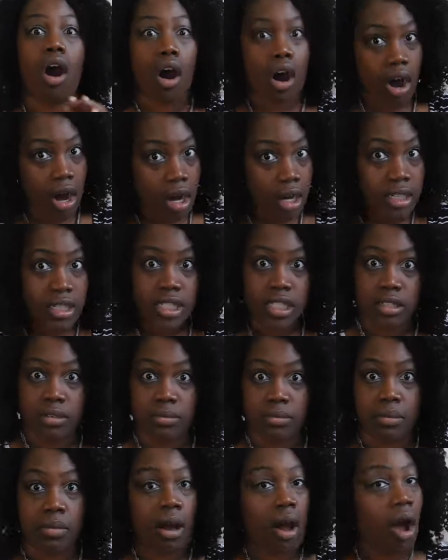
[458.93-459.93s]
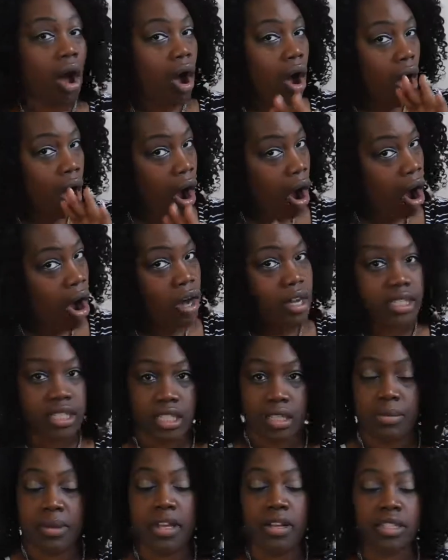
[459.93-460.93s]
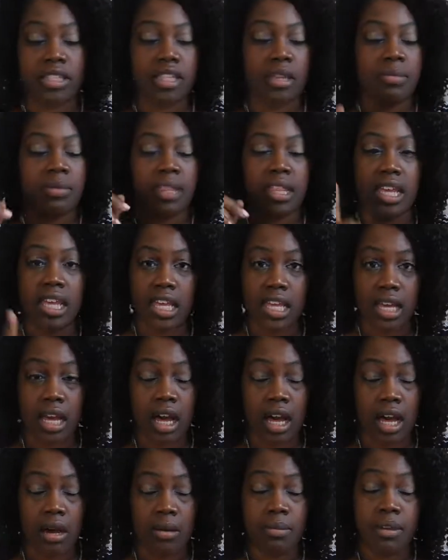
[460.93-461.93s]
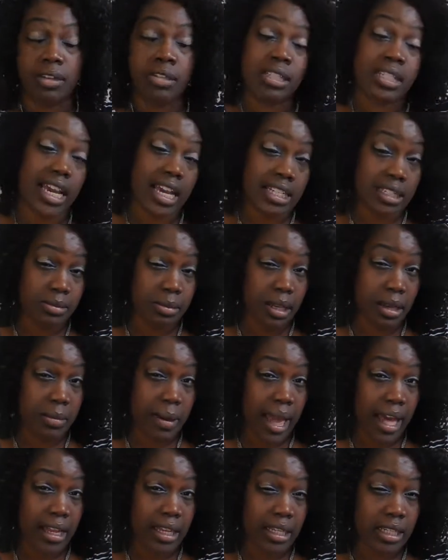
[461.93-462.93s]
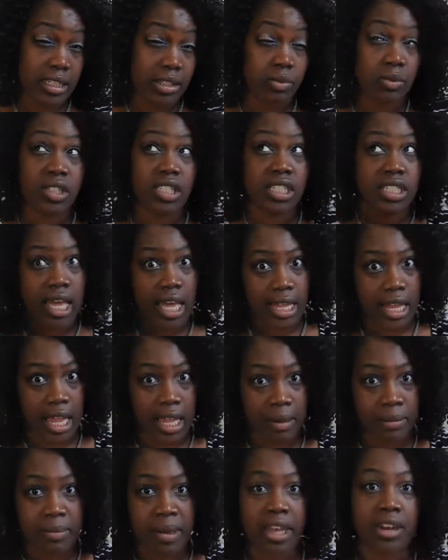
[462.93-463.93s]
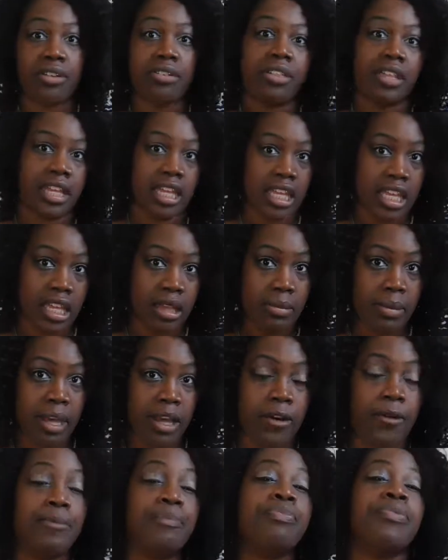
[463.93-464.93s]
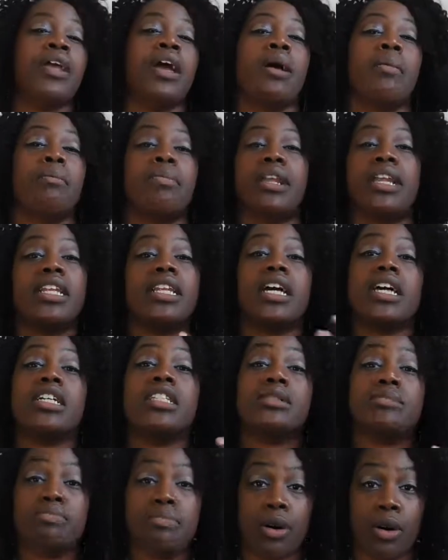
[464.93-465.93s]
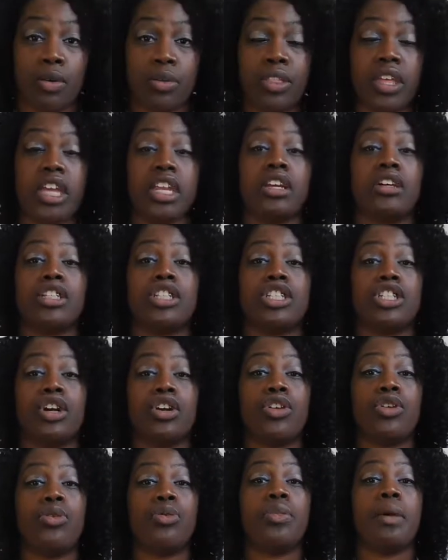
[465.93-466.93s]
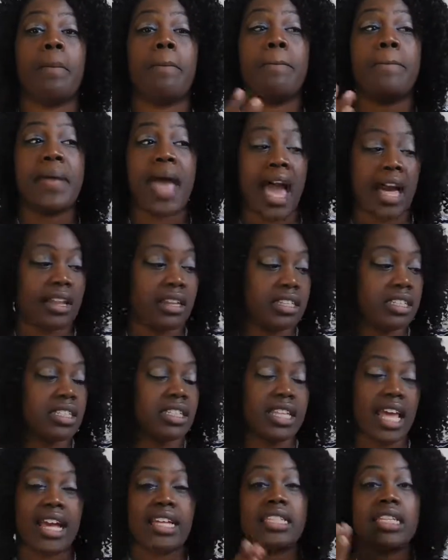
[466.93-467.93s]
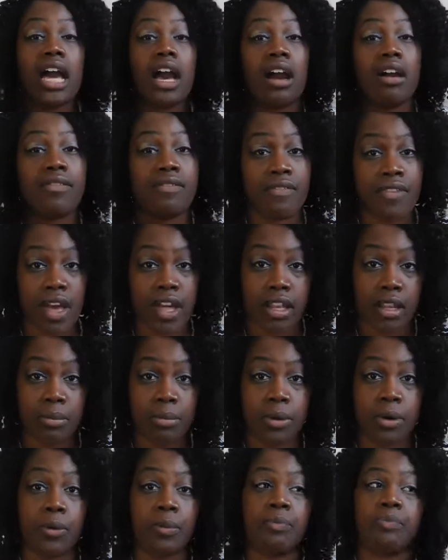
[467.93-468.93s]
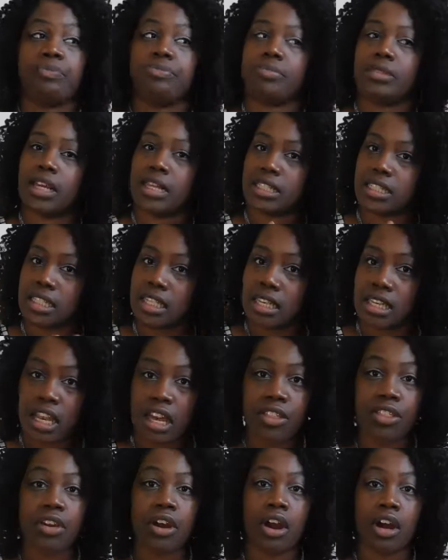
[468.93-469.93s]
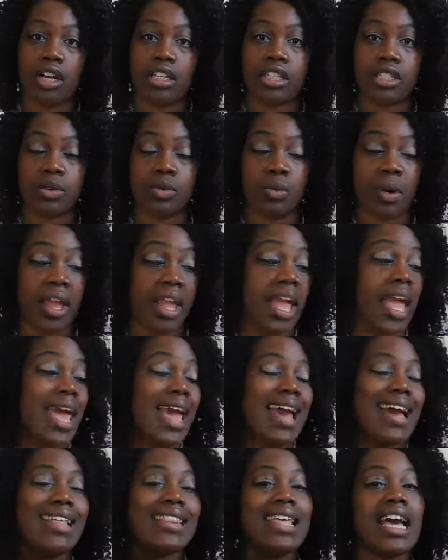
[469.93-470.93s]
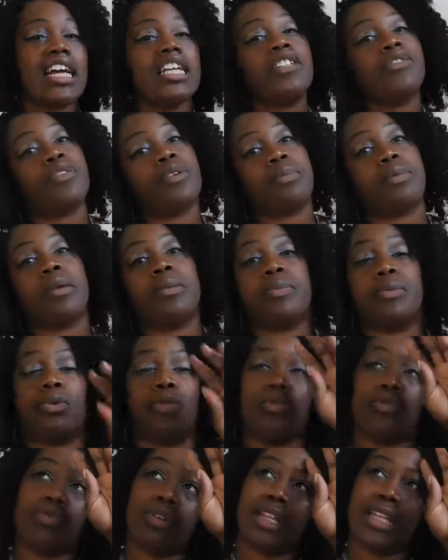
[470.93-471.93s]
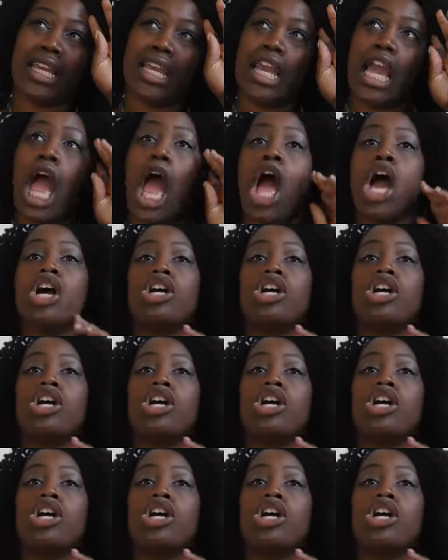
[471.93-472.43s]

Awesome. It'll send me it'll text me the balance, which is I like better than an email, but it does both, and it'll show you the balance that's available. That's another awesome way, and that's for people who really